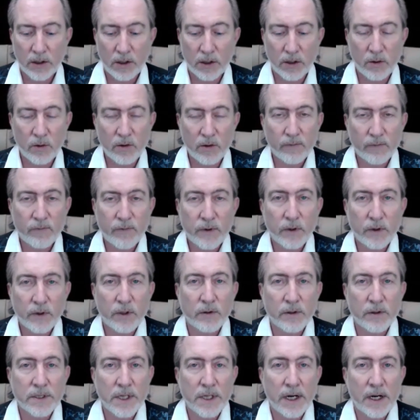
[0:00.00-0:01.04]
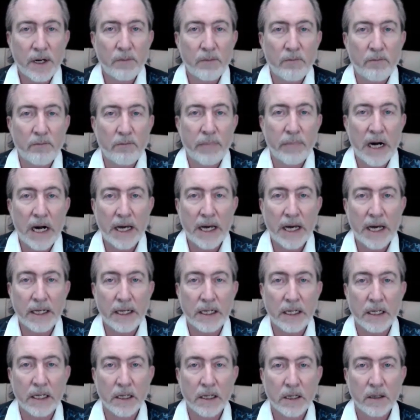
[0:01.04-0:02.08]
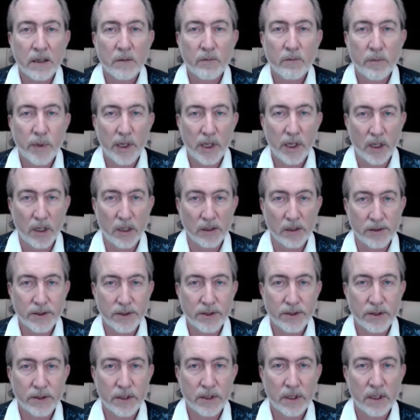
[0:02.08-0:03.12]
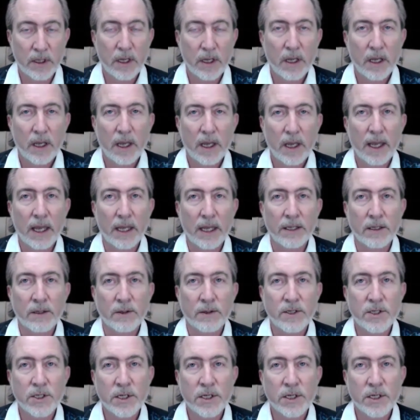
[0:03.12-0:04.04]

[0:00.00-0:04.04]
you can feel your entire body pulse. And